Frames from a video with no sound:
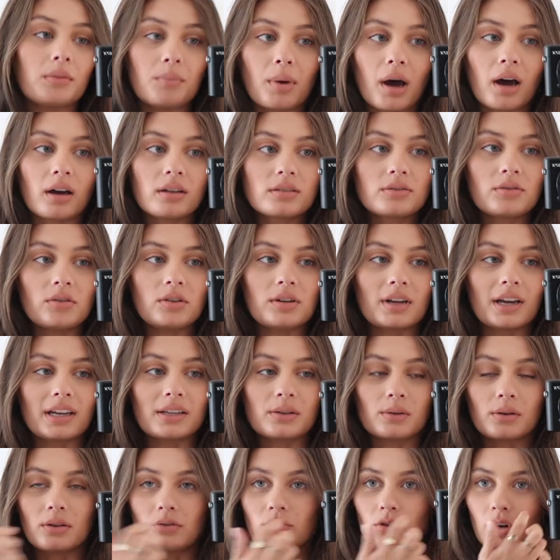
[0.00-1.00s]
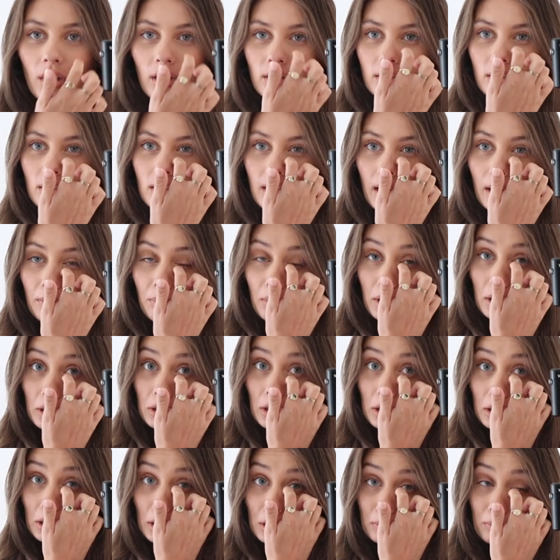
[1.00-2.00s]
past few days when I've tried to take
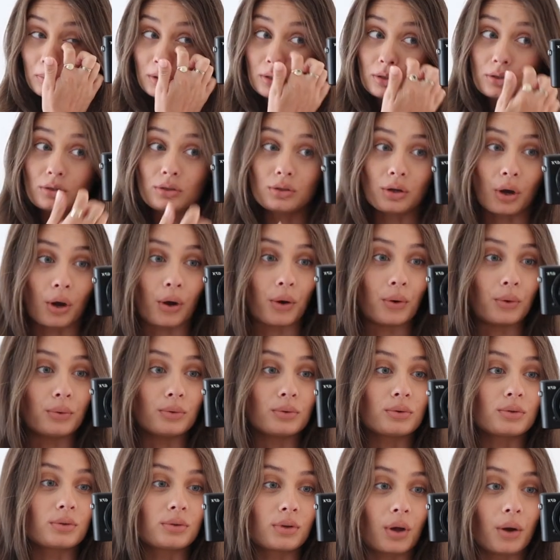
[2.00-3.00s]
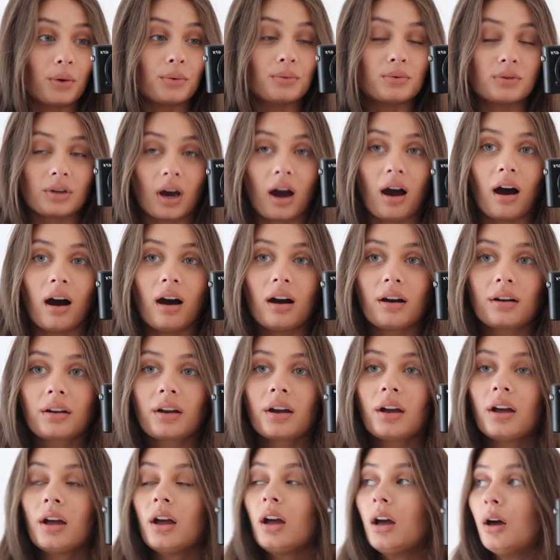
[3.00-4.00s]
pictures, it's been so
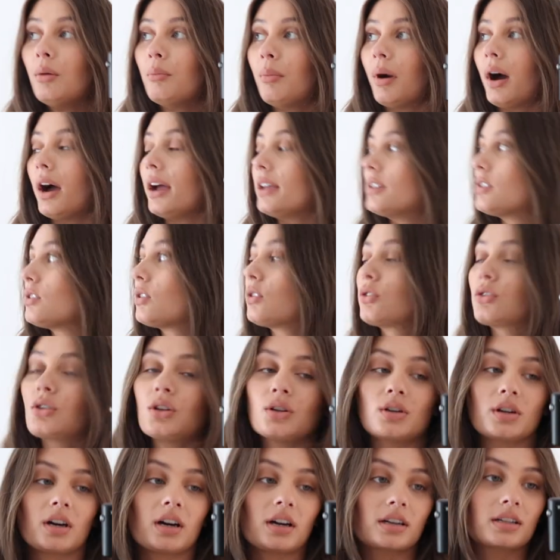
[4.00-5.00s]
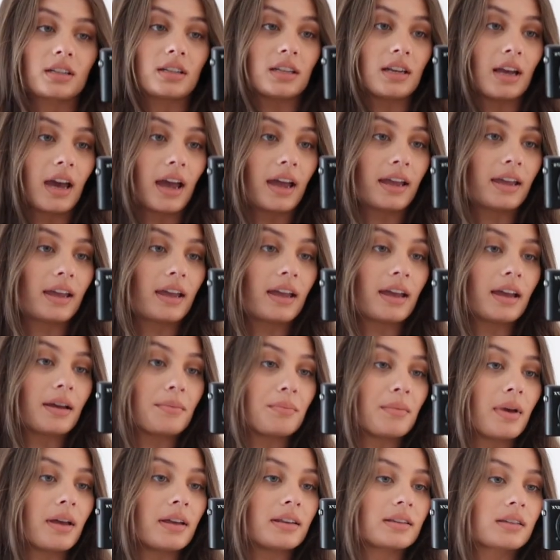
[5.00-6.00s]
dark, but it's not too dark today.
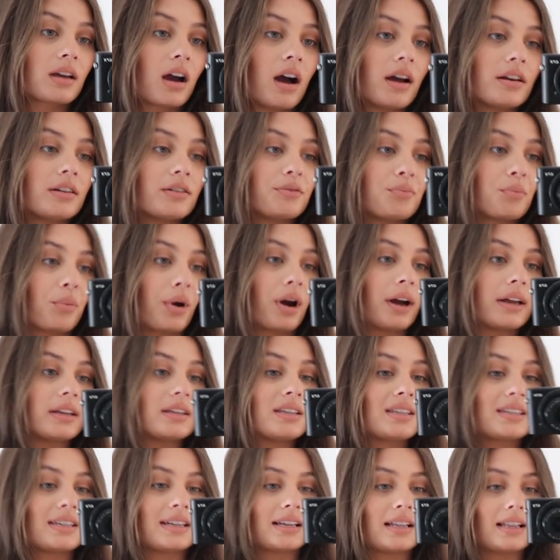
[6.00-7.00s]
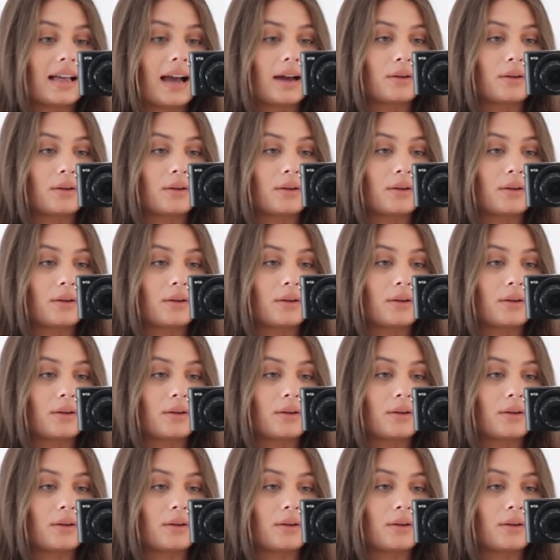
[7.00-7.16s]
It's kind of bright still